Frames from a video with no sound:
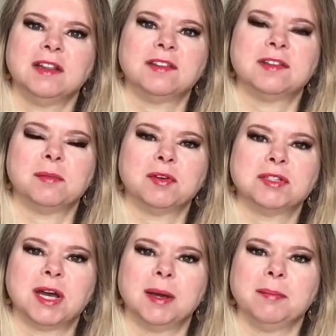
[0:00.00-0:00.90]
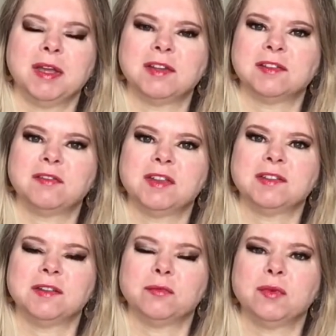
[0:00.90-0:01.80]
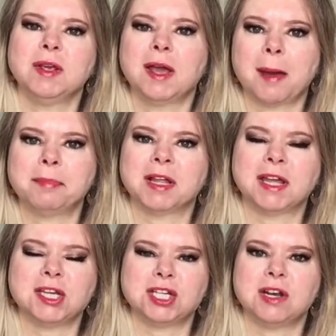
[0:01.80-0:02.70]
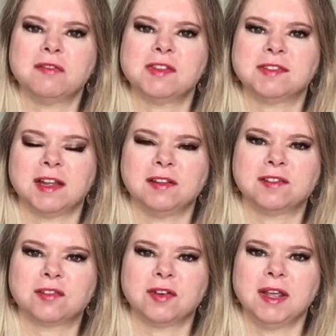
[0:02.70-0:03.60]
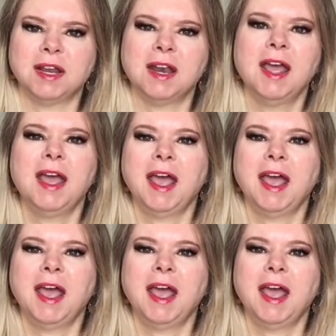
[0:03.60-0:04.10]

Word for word: the summertime because of the reapplication of the sunscreen